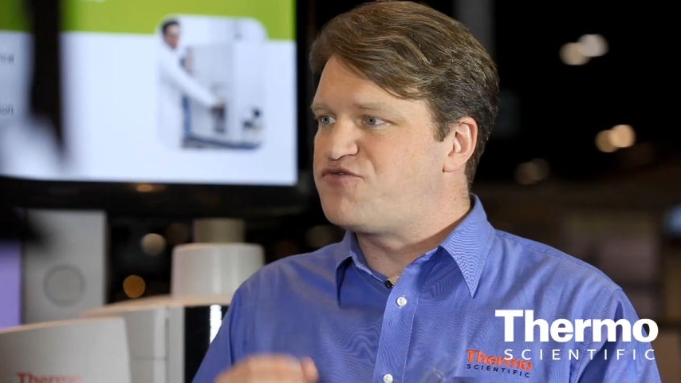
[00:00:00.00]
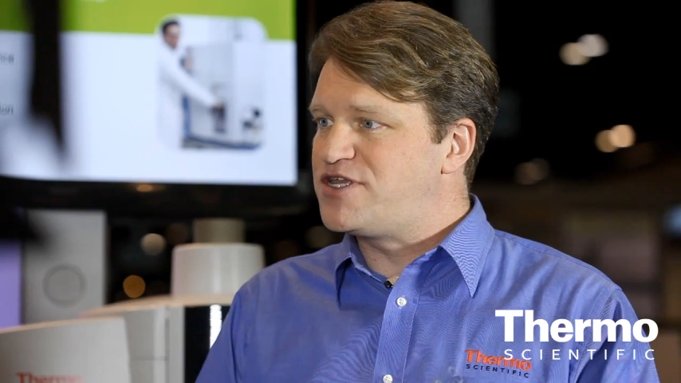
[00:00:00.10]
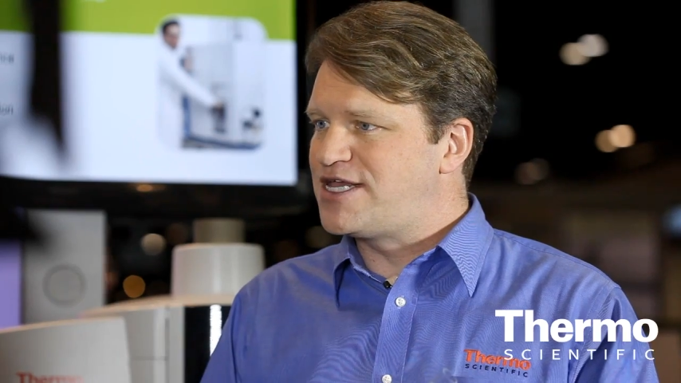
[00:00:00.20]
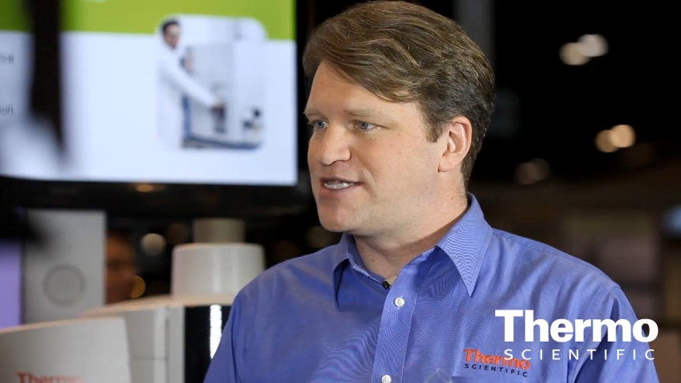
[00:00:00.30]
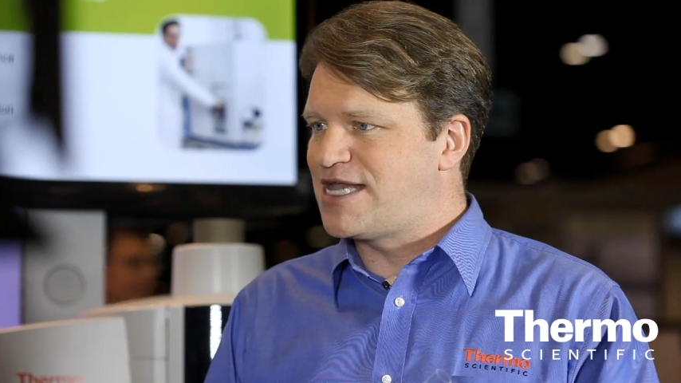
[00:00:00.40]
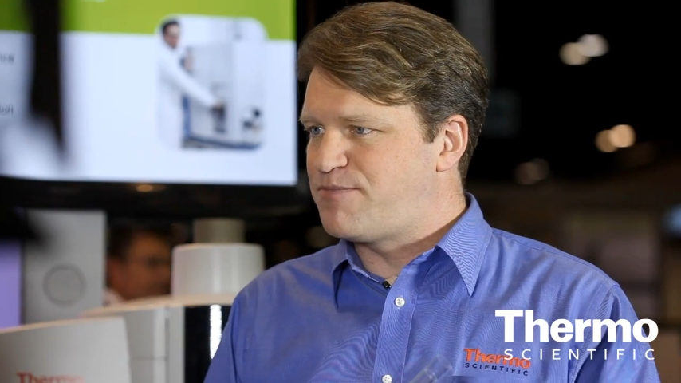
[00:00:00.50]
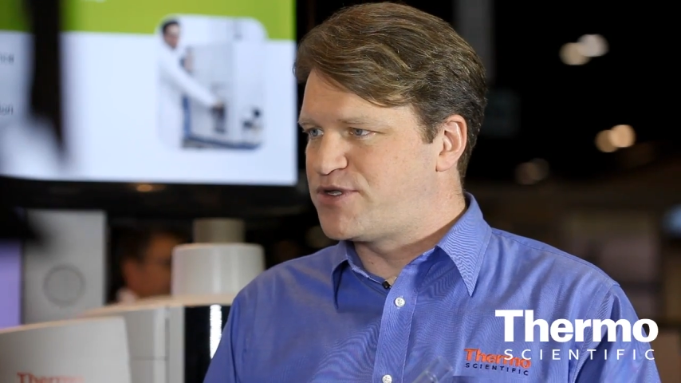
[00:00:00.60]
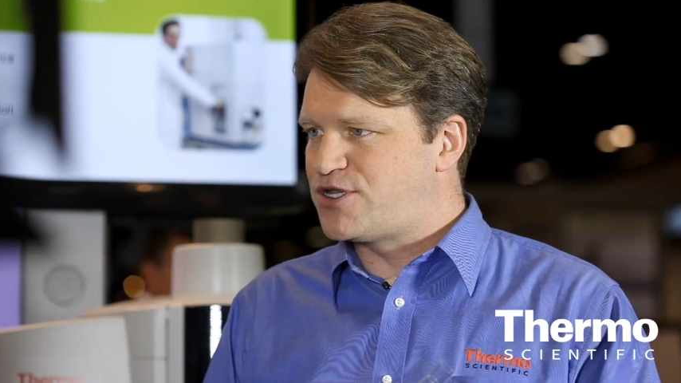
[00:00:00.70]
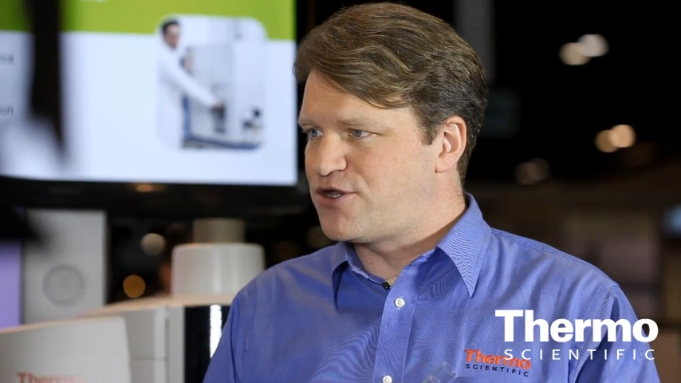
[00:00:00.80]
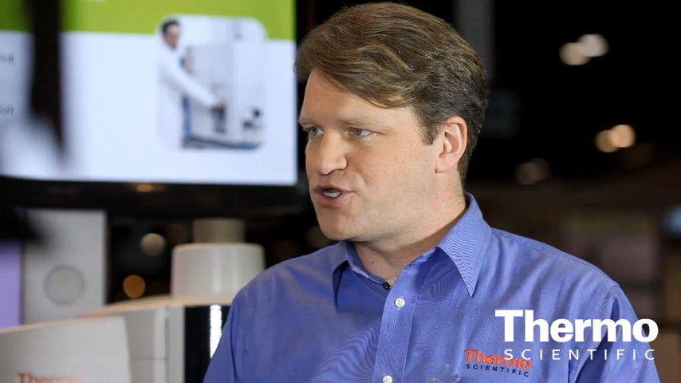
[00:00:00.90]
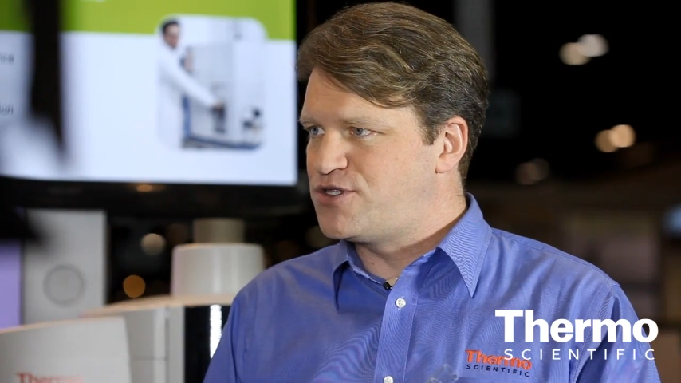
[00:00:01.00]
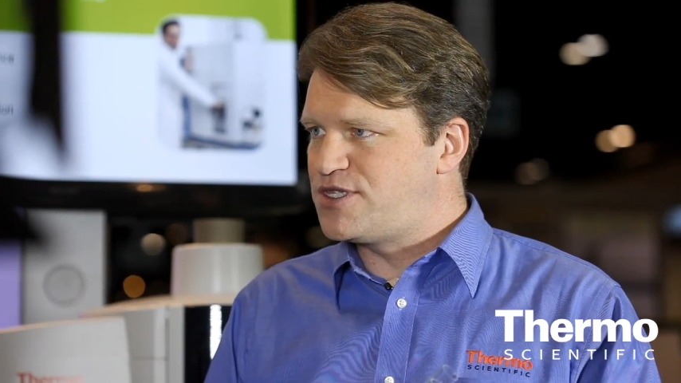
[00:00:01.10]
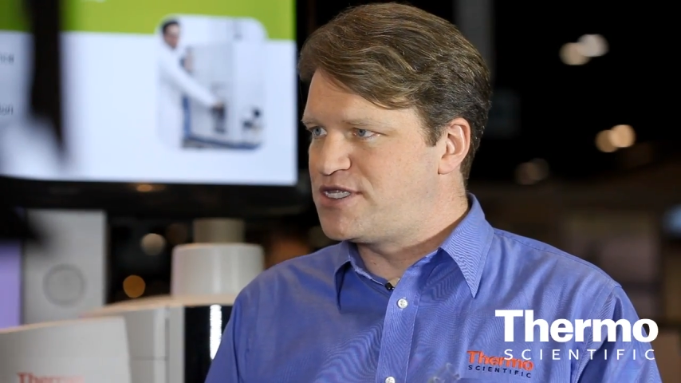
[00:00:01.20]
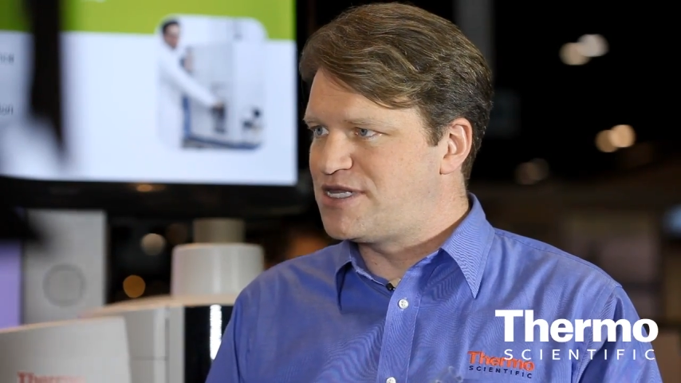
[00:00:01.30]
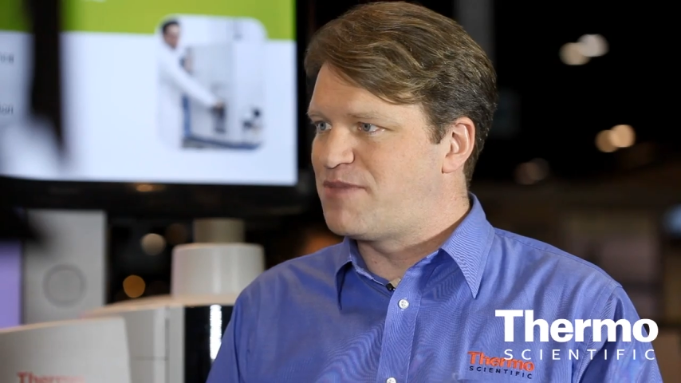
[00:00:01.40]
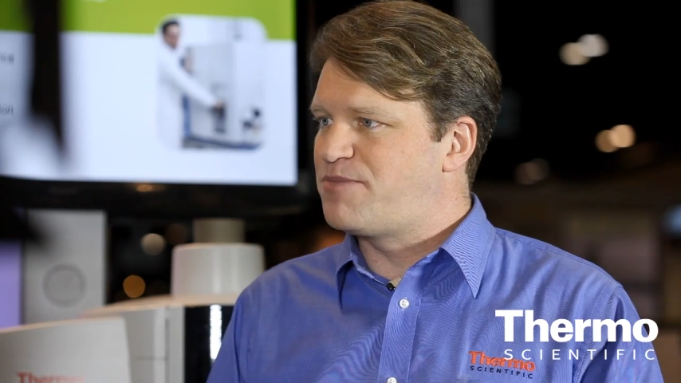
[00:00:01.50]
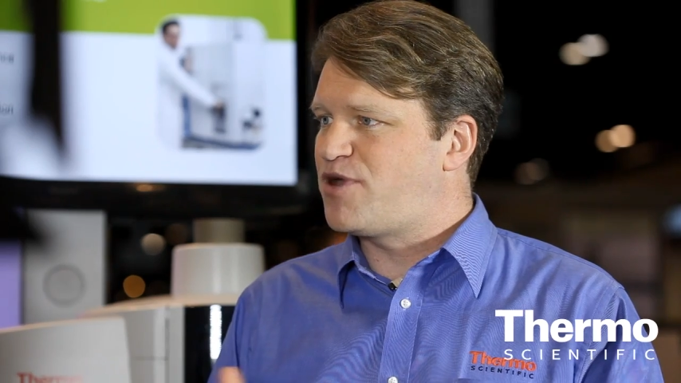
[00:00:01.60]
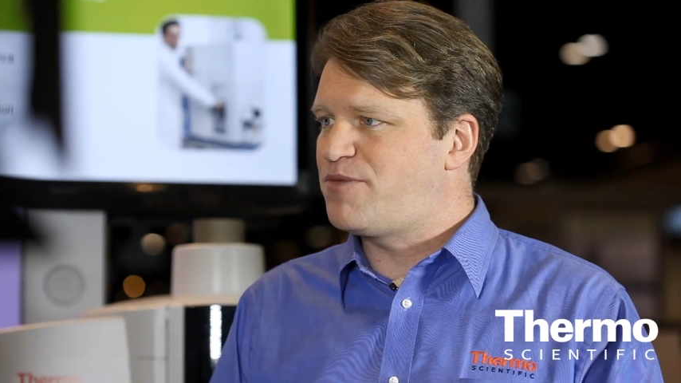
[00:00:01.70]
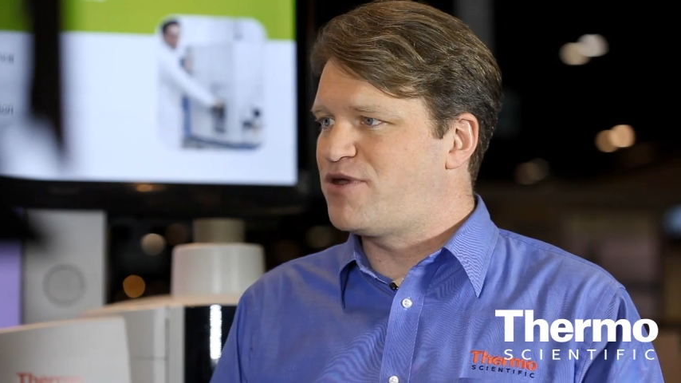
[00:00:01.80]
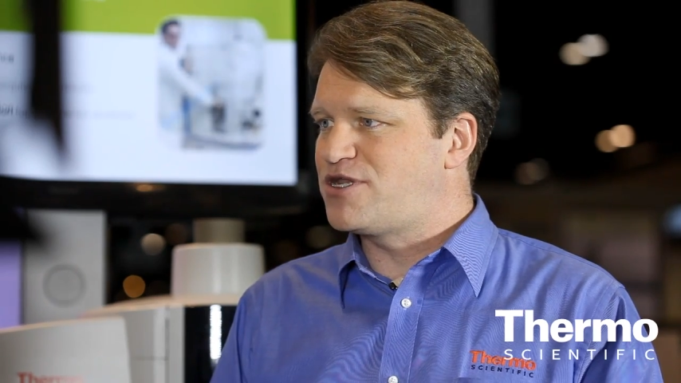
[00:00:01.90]
fitting sample introduction system and
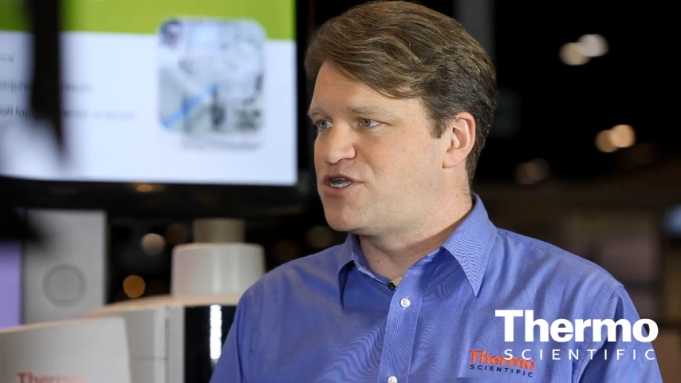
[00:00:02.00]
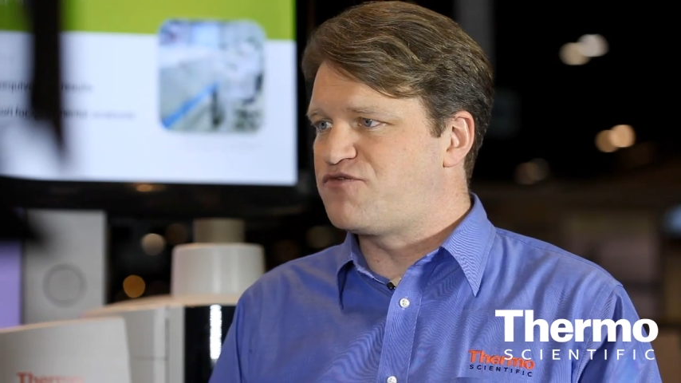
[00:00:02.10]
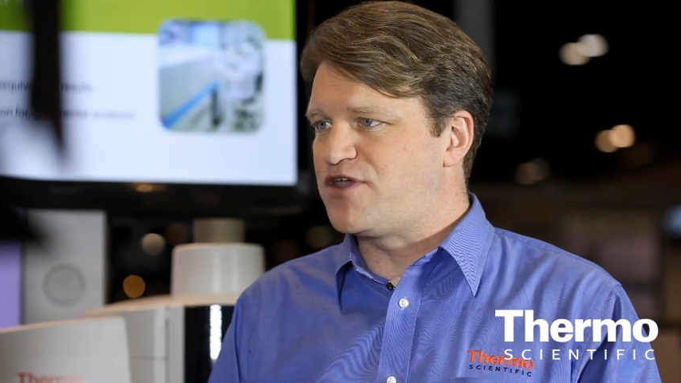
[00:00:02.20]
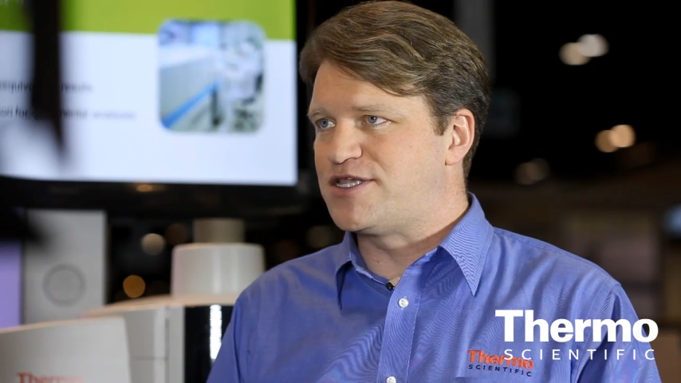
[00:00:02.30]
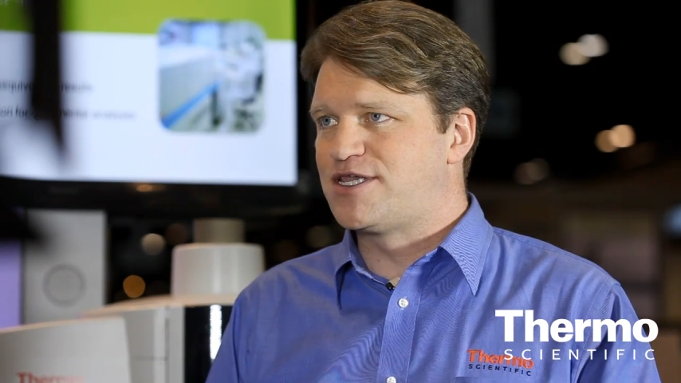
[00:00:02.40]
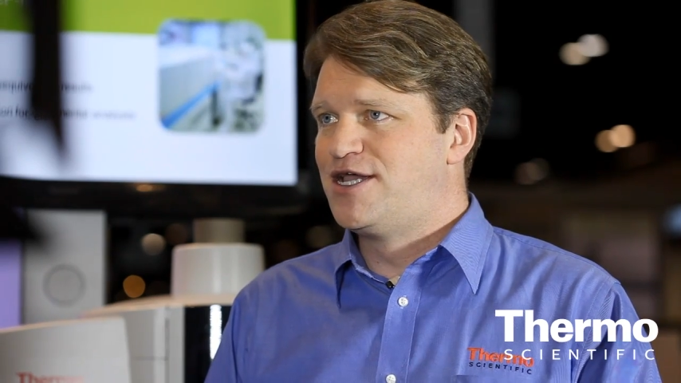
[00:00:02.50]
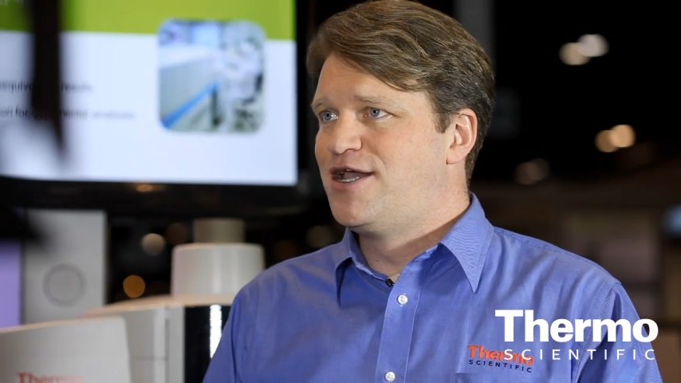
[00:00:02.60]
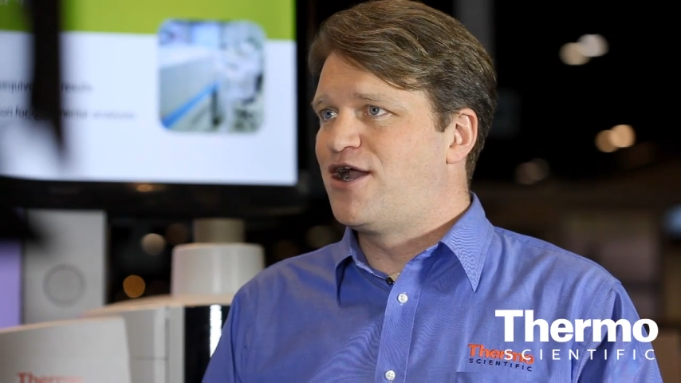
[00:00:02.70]
pop-out interface